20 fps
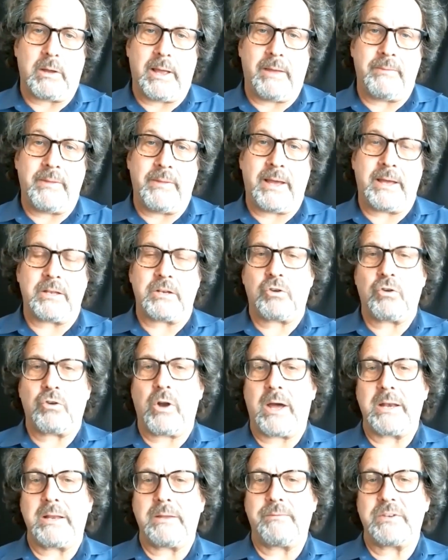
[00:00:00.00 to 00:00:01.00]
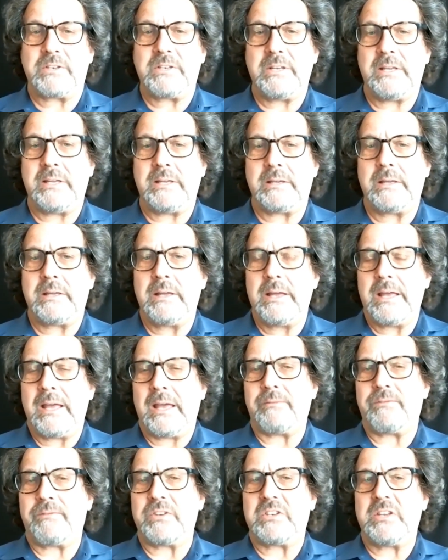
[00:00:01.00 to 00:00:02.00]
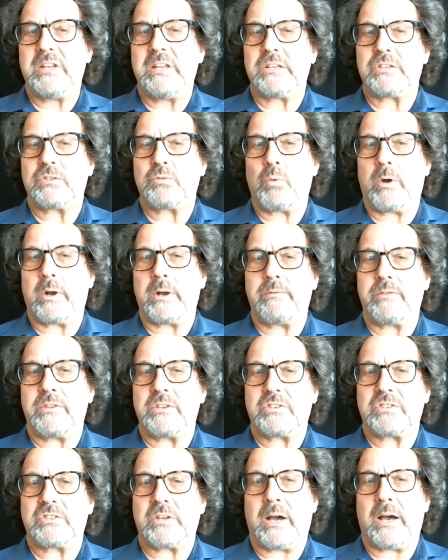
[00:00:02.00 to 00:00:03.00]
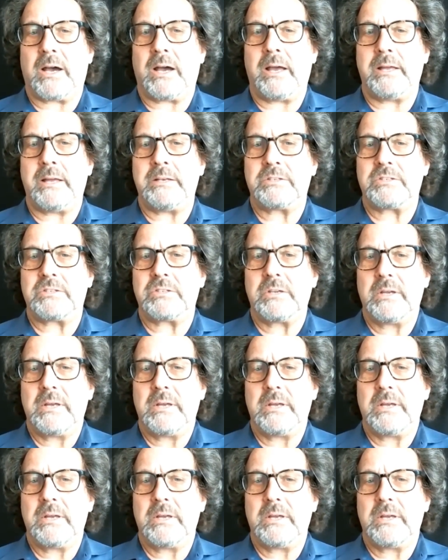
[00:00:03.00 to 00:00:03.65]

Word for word: And that chronic fatigue and fatigue is one of the signs